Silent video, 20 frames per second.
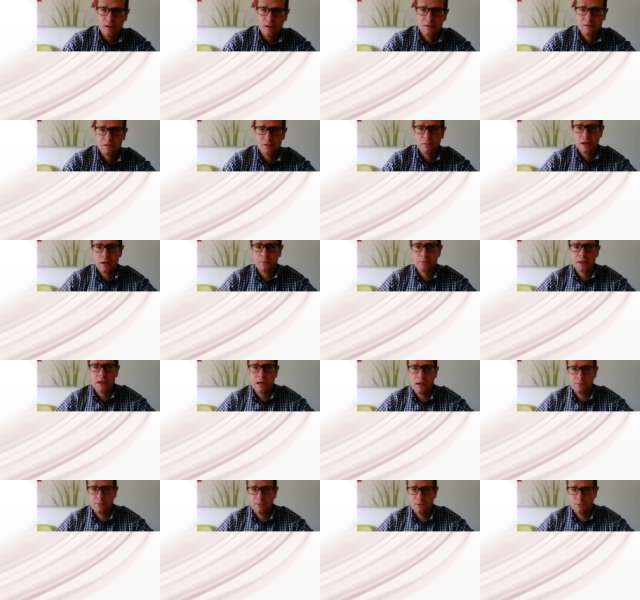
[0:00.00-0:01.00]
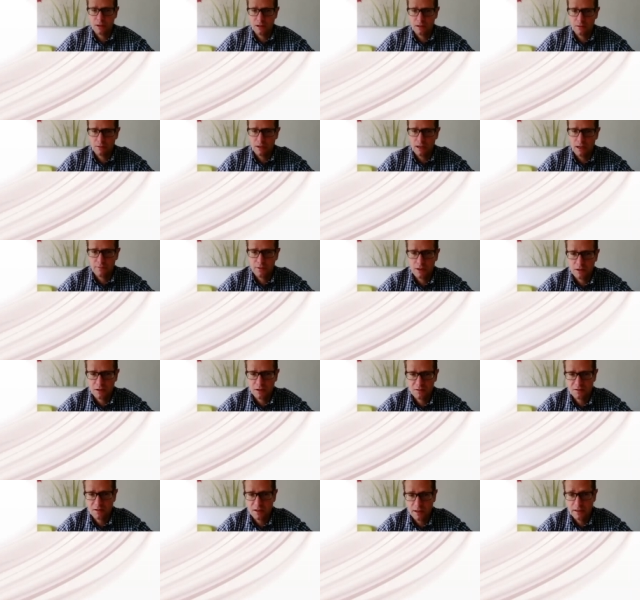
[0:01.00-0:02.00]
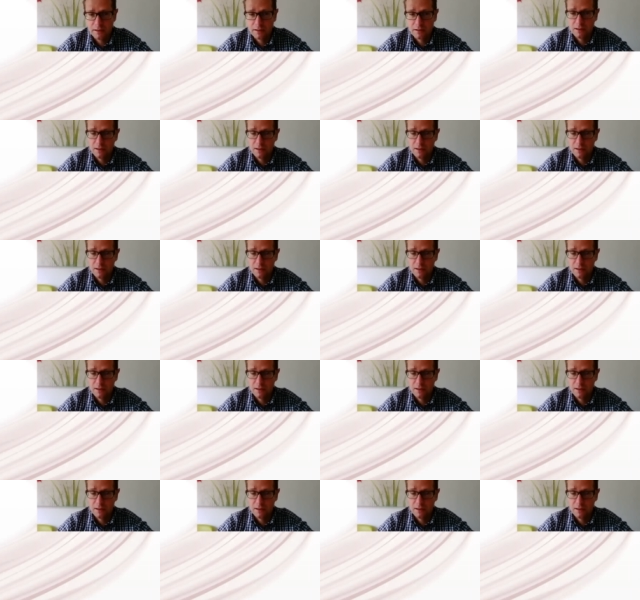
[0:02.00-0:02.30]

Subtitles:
So we open it up and we have a look inside.